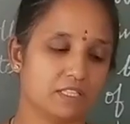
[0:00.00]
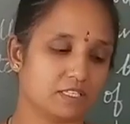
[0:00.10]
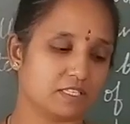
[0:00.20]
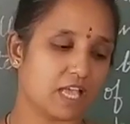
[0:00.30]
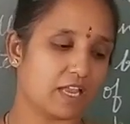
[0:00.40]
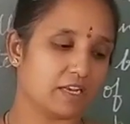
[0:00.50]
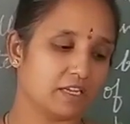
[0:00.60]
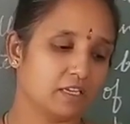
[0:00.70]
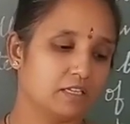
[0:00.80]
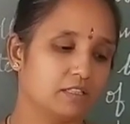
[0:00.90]
the
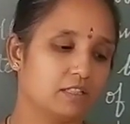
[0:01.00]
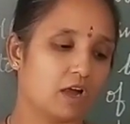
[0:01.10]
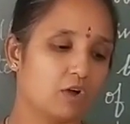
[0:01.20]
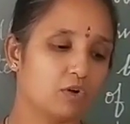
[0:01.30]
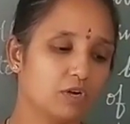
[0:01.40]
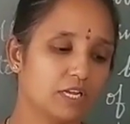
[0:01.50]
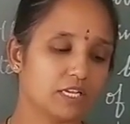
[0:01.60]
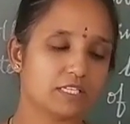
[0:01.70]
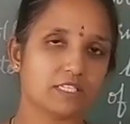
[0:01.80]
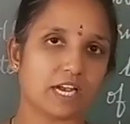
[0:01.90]
sun, the
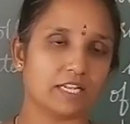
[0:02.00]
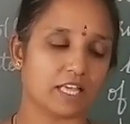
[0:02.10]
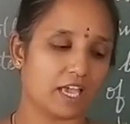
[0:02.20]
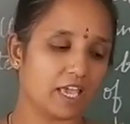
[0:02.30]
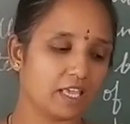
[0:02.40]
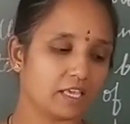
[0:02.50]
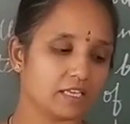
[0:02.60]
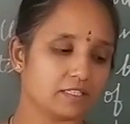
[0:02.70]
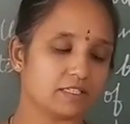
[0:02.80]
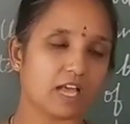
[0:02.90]
oldest and the
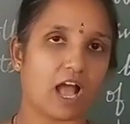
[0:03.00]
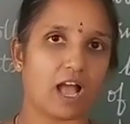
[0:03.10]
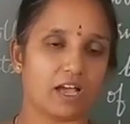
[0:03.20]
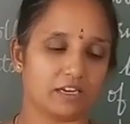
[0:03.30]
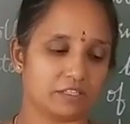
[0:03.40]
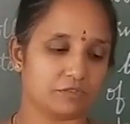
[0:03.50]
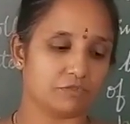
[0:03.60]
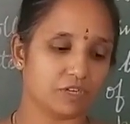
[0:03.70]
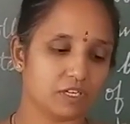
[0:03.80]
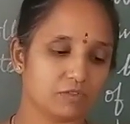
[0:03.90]
youngest are
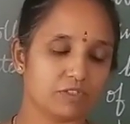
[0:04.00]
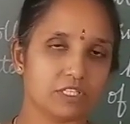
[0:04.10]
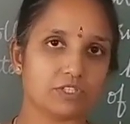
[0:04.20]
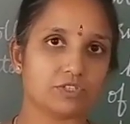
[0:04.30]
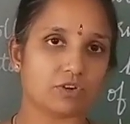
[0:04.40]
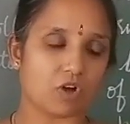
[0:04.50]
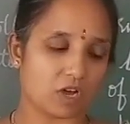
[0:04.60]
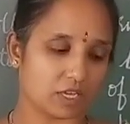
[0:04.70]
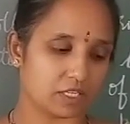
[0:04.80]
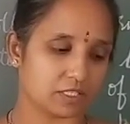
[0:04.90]
at work with the
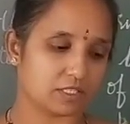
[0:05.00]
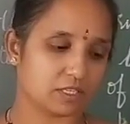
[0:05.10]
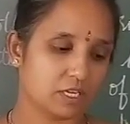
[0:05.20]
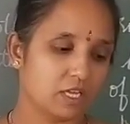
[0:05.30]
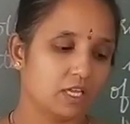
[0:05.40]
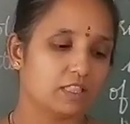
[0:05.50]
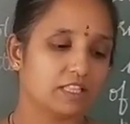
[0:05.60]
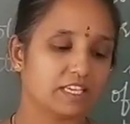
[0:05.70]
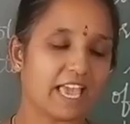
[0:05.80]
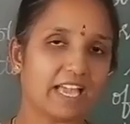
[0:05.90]
strongest.
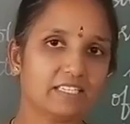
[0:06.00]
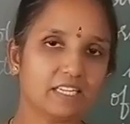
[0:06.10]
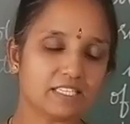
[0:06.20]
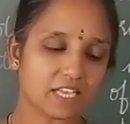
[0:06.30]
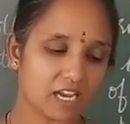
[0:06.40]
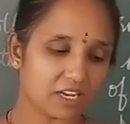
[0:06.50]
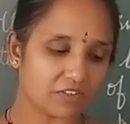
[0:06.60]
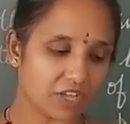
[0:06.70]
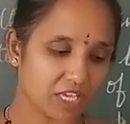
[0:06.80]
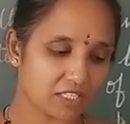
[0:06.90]
The cattle are
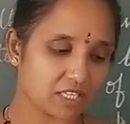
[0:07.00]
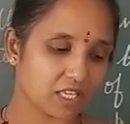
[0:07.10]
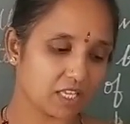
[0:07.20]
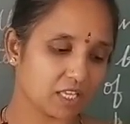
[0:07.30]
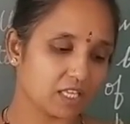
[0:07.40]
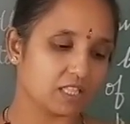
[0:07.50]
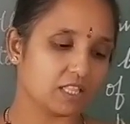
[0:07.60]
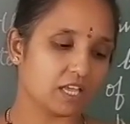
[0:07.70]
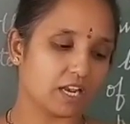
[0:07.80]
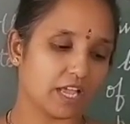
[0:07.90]
grazing,
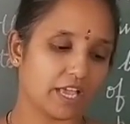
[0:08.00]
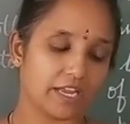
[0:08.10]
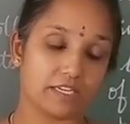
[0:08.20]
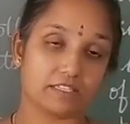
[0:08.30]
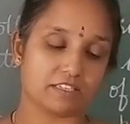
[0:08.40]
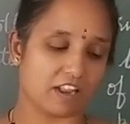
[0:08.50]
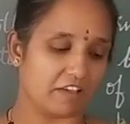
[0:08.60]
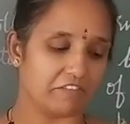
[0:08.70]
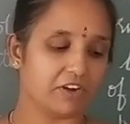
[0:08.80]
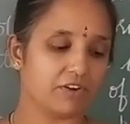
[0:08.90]
their heads
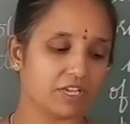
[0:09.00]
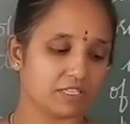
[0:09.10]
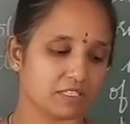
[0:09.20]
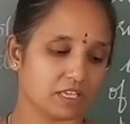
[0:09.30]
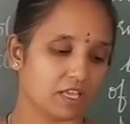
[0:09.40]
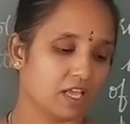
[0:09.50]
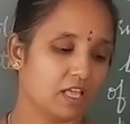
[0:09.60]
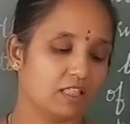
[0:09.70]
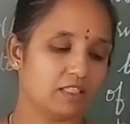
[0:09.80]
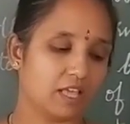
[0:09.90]
never raising.
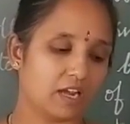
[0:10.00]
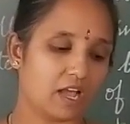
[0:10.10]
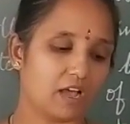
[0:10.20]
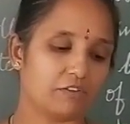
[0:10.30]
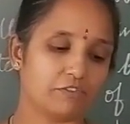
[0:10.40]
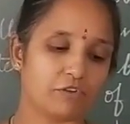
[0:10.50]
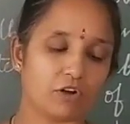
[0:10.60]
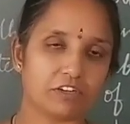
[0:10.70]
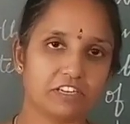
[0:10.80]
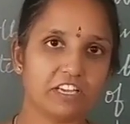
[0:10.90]
There are
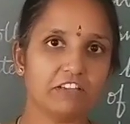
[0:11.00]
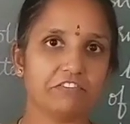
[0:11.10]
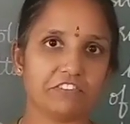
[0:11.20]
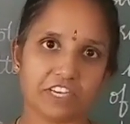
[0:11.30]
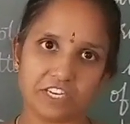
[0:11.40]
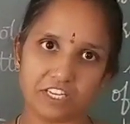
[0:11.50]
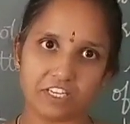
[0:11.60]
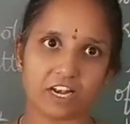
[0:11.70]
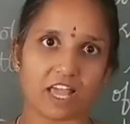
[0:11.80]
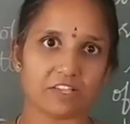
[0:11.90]
40
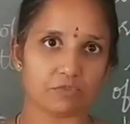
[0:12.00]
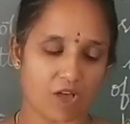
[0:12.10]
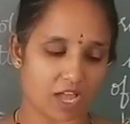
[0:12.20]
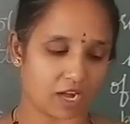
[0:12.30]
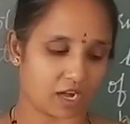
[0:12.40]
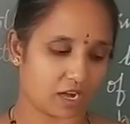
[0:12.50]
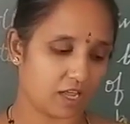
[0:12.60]
feeding like one.